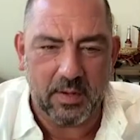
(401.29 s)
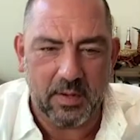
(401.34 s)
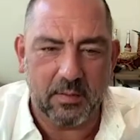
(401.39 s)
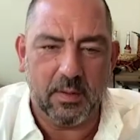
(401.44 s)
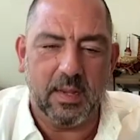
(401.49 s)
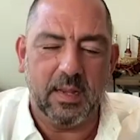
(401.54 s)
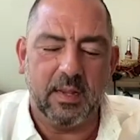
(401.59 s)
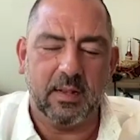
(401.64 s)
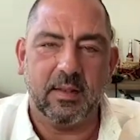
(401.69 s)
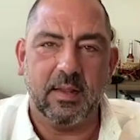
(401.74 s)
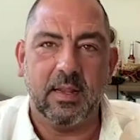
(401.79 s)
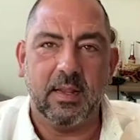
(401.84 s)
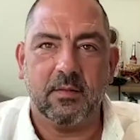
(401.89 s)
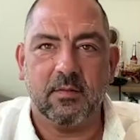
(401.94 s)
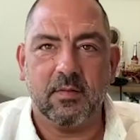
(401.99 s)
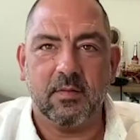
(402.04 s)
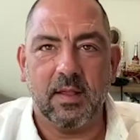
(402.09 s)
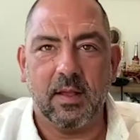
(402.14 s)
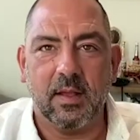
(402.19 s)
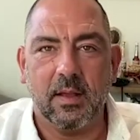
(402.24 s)

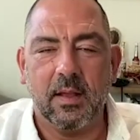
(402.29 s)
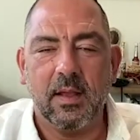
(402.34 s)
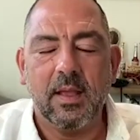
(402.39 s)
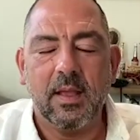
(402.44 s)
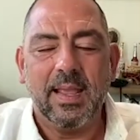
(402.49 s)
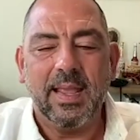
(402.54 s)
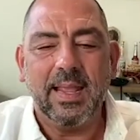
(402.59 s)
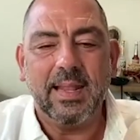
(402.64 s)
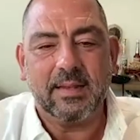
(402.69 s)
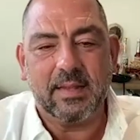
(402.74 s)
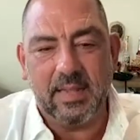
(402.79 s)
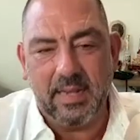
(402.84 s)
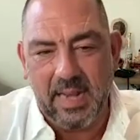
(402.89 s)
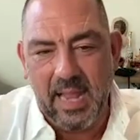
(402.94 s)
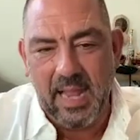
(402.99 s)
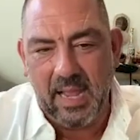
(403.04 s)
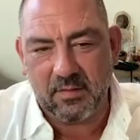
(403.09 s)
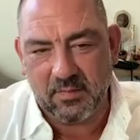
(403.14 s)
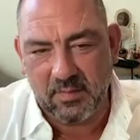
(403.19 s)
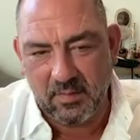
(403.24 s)
It
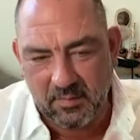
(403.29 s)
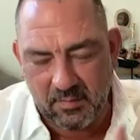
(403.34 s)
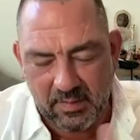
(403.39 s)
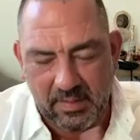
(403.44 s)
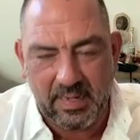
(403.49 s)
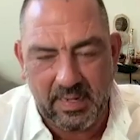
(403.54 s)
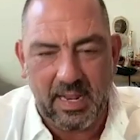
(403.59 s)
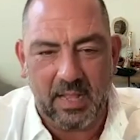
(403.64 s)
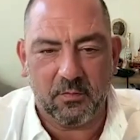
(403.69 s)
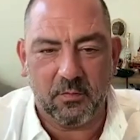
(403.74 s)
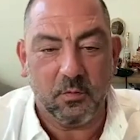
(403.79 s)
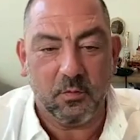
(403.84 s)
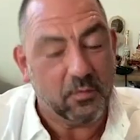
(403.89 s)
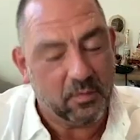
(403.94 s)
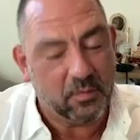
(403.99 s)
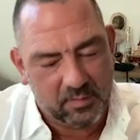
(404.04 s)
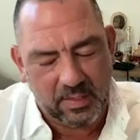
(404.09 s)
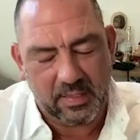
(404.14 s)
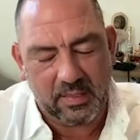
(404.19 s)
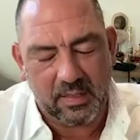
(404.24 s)
connects. It's a connector,
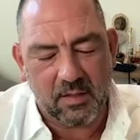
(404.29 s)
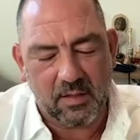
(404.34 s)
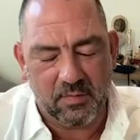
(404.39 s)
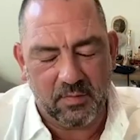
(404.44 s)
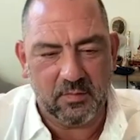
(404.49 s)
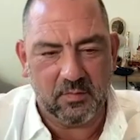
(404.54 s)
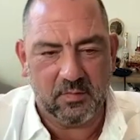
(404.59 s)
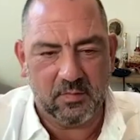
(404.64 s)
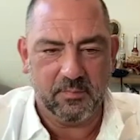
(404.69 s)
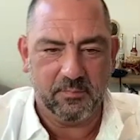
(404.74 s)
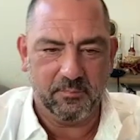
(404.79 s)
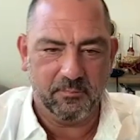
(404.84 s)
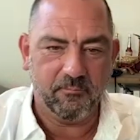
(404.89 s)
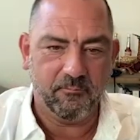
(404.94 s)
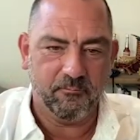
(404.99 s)
just like love is.